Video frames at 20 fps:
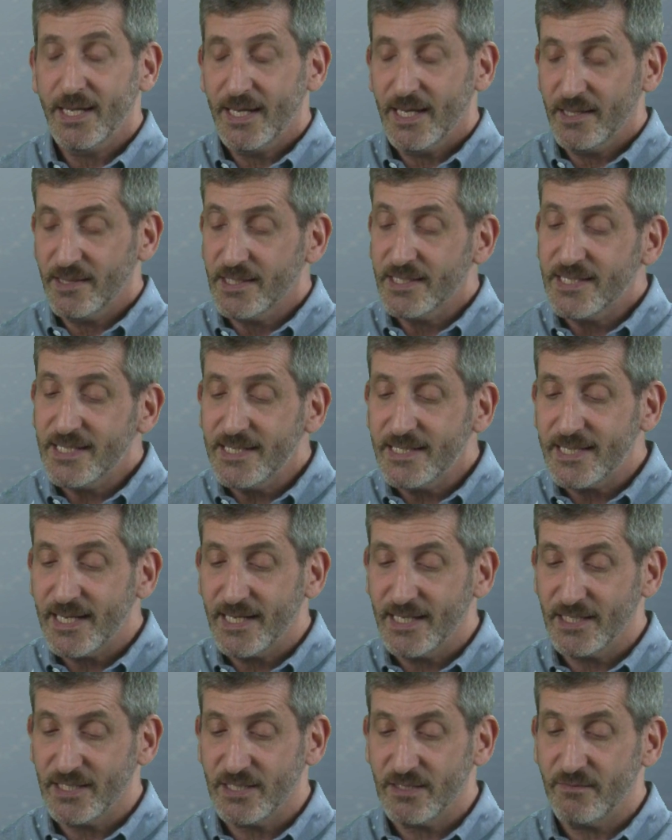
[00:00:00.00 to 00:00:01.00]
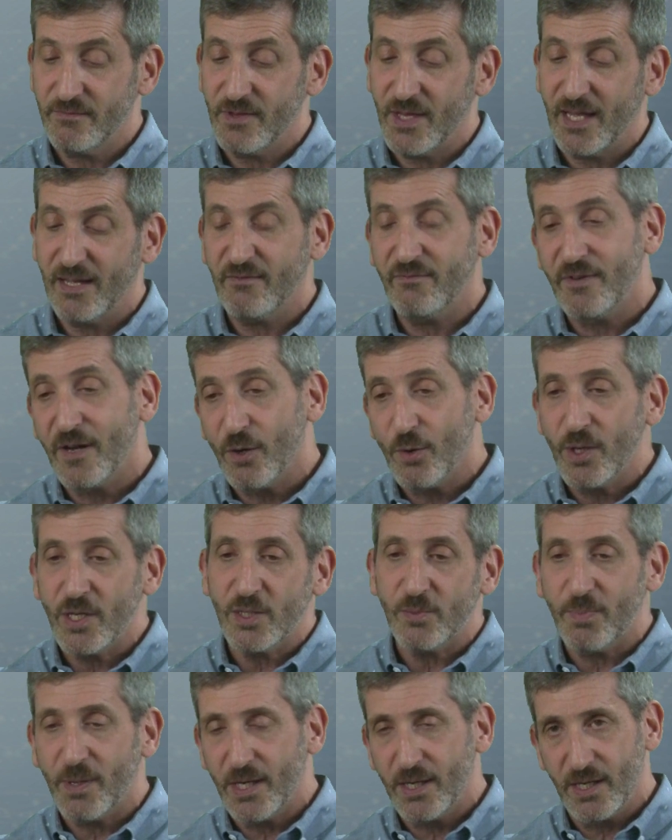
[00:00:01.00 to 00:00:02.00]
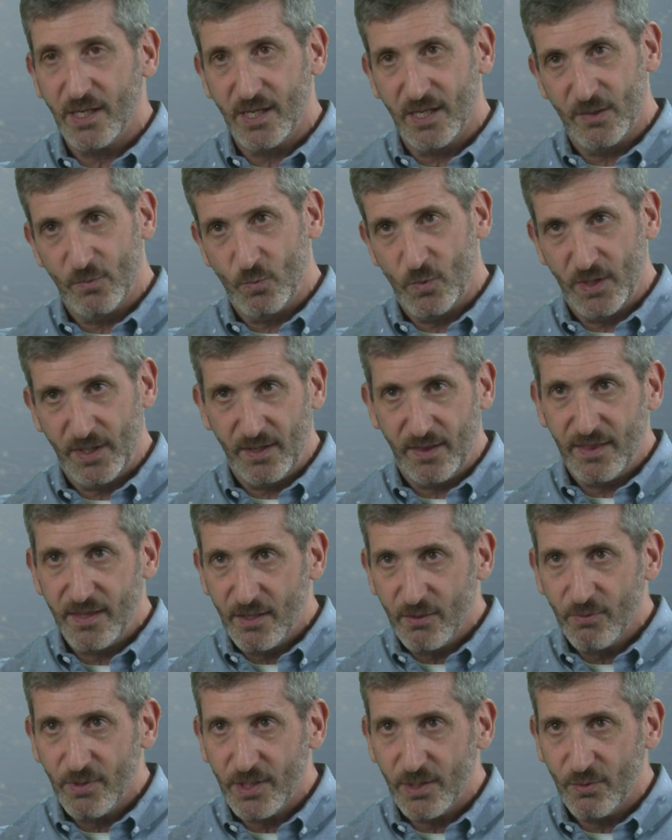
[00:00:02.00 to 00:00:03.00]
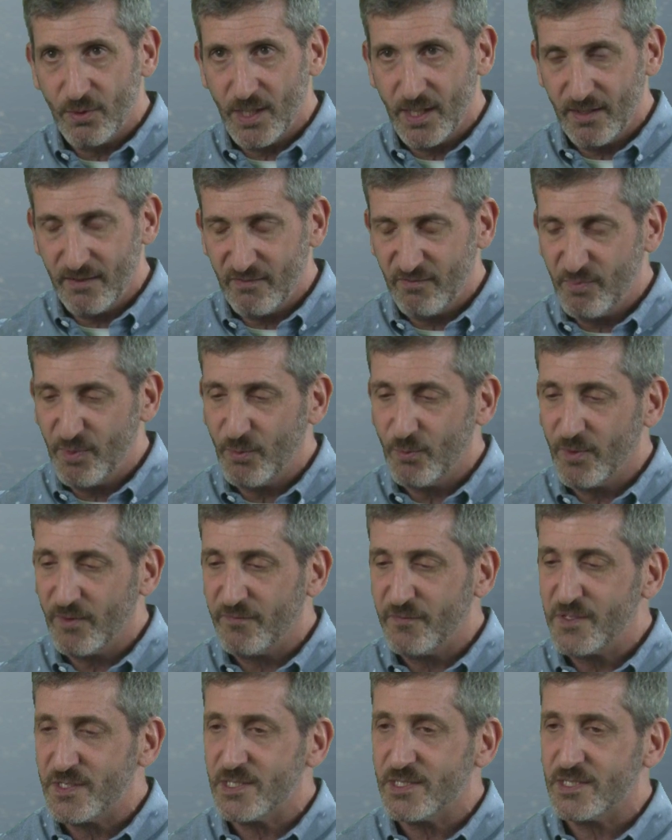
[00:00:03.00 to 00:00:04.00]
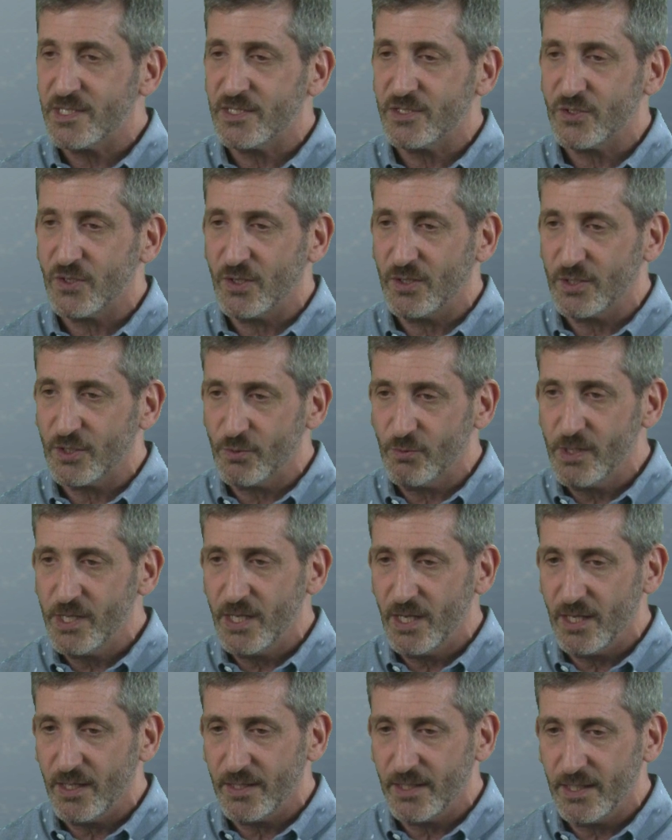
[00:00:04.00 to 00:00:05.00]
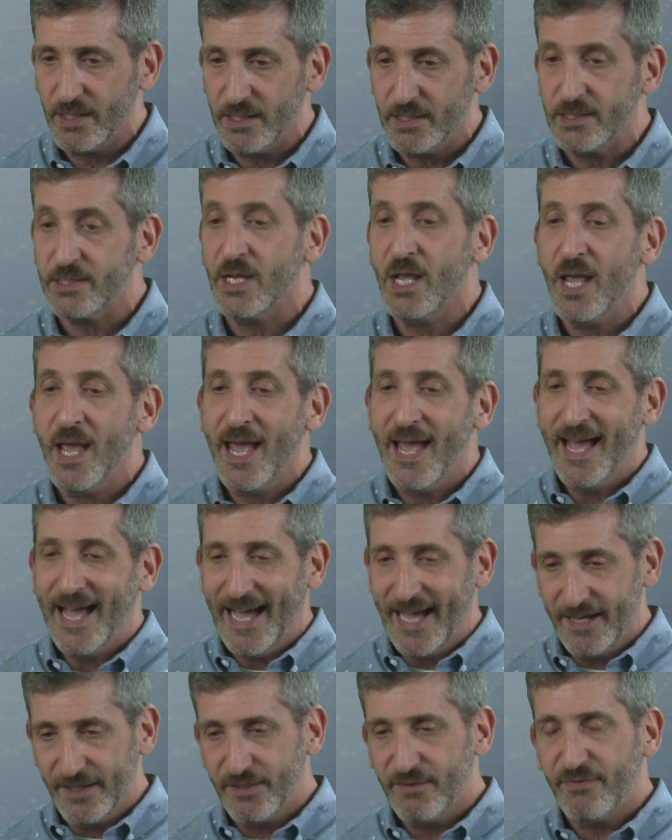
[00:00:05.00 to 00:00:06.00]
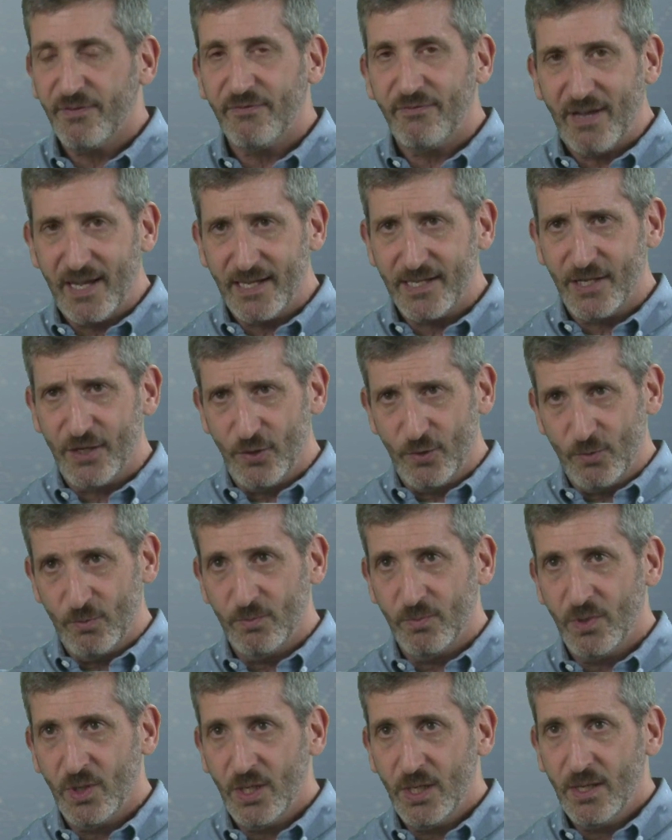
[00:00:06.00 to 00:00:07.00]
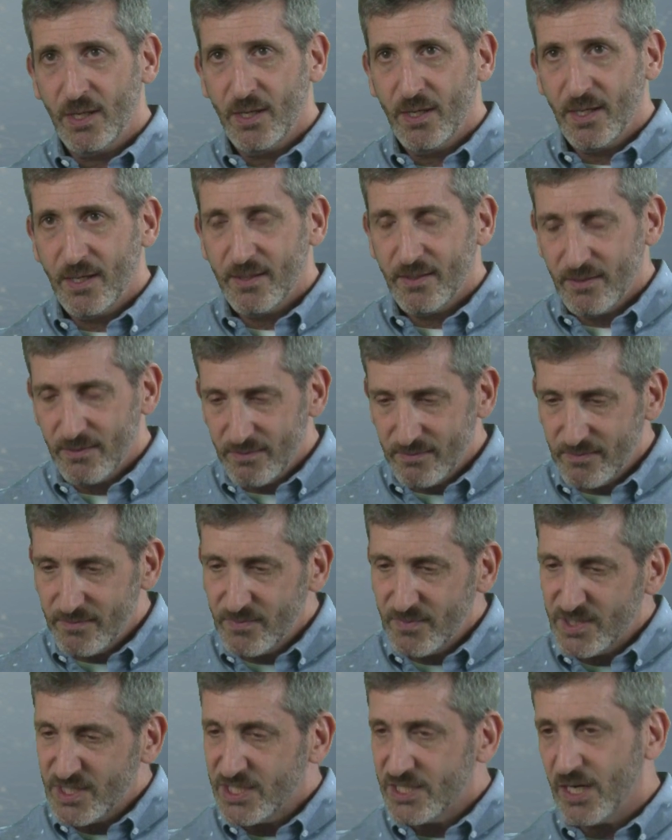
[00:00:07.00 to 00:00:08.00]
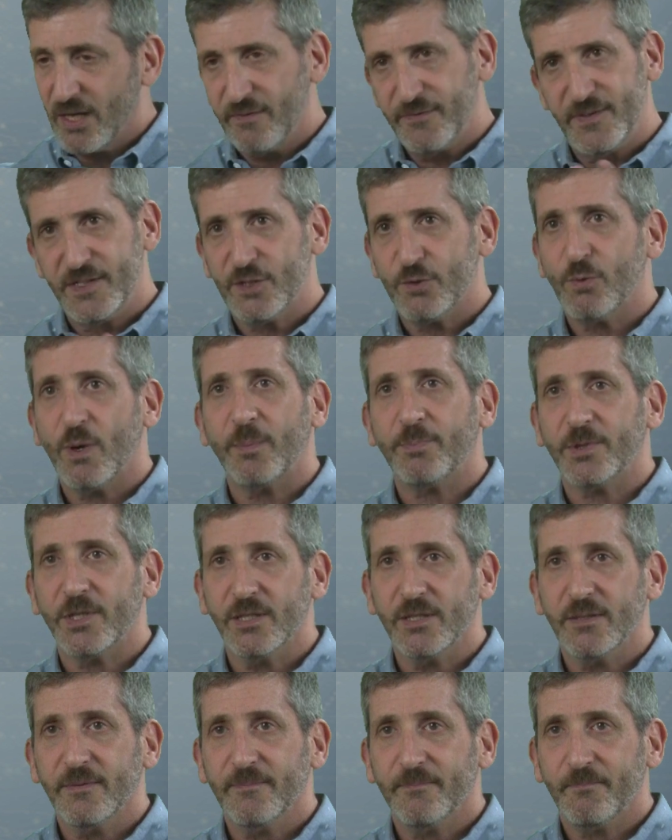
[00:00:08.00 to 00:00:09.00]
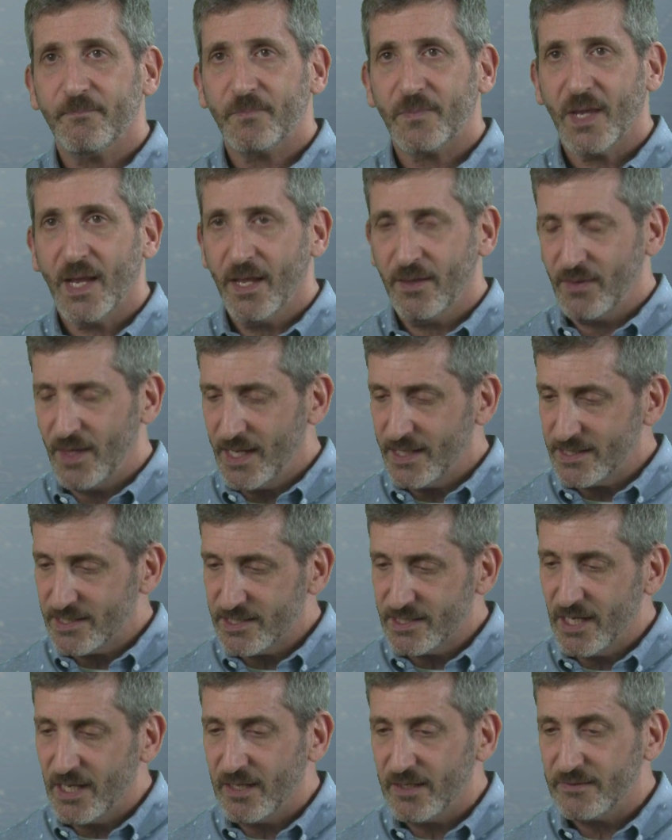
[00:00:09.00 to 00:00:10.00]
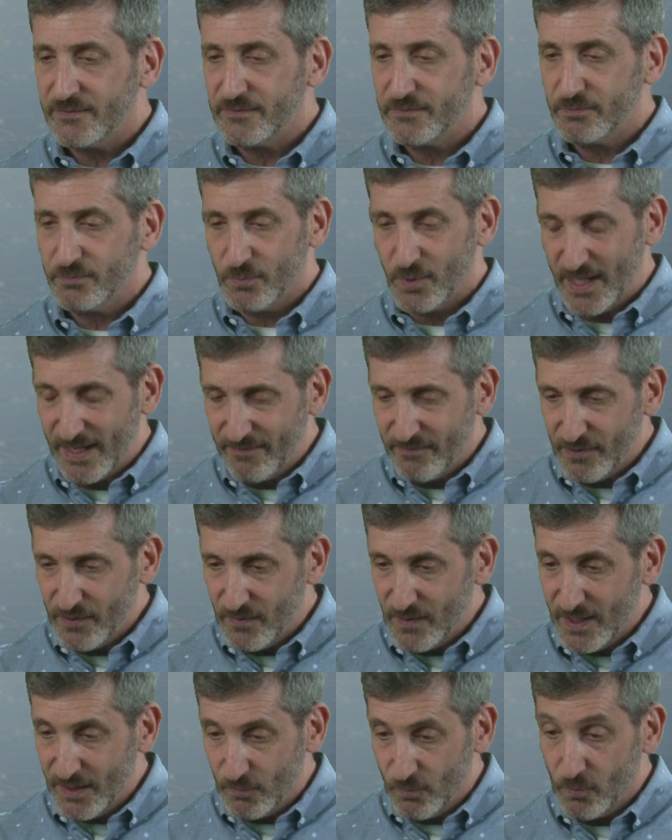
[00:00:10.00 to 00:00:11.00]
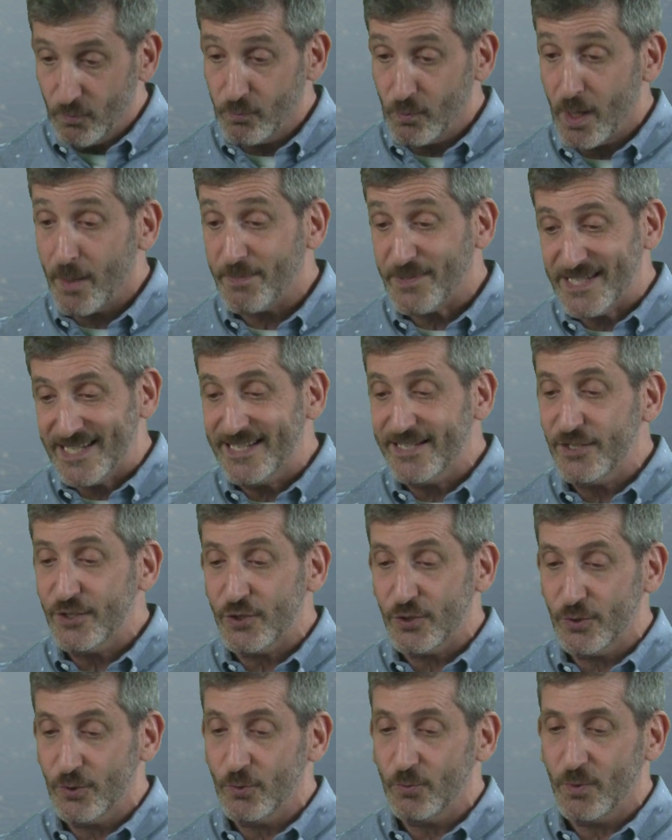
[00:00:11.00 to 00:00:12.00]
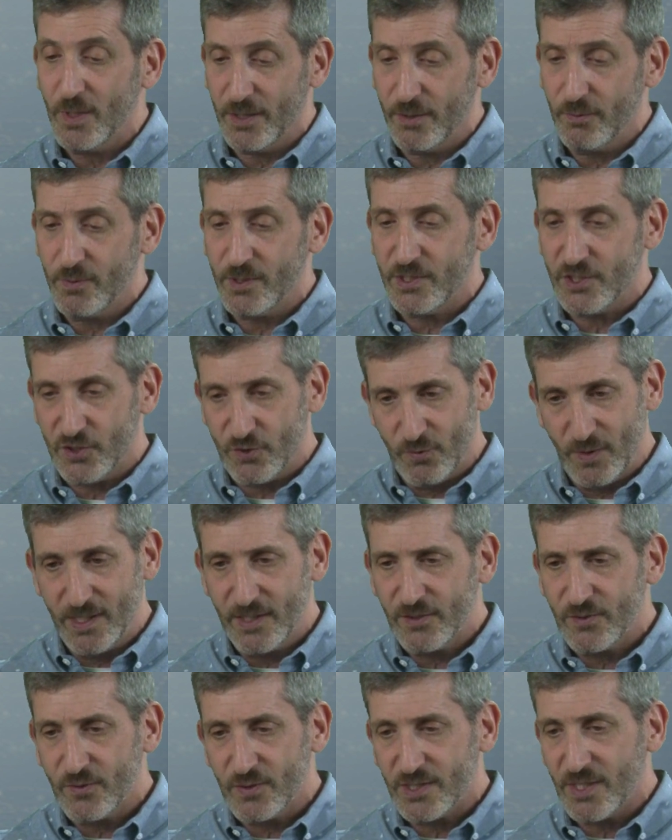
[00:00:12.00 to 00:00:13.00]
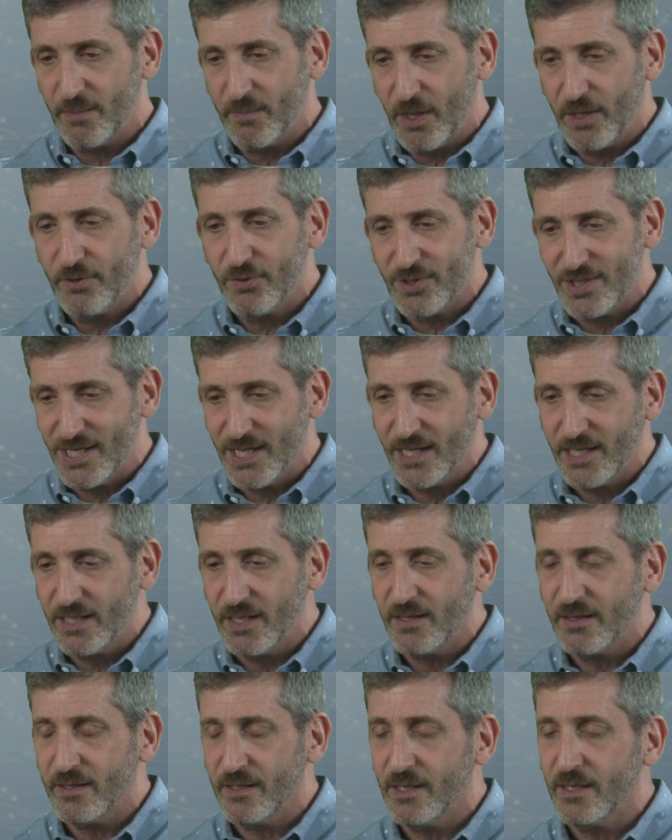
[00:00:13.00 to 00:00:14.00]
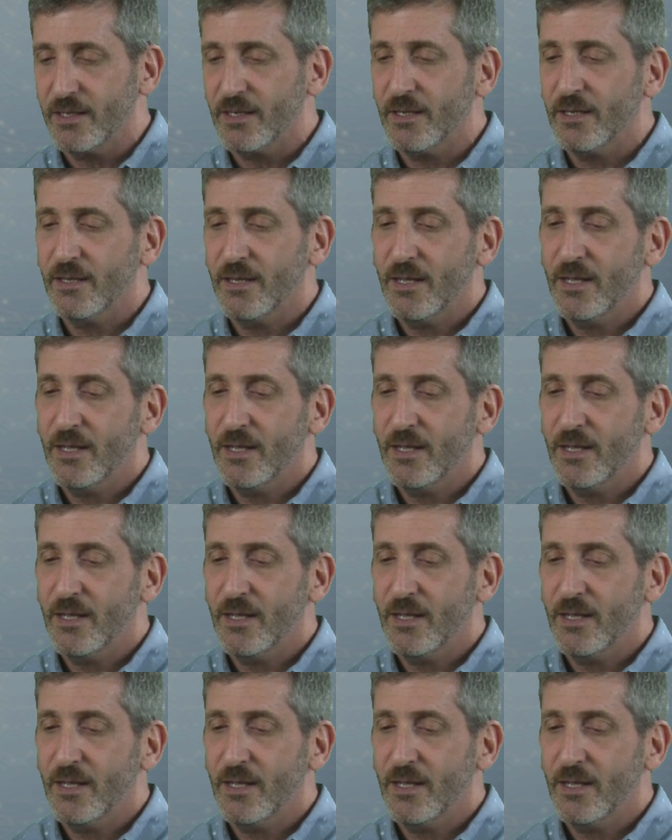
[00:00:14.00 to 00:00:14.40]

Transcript: And the details of that vary depending on what theory you have. But what physicists all agree on is, out of the vacuum, stuff is erupting. And that stuff, whatever it erupts into, whether it's strings or some other tiny thing,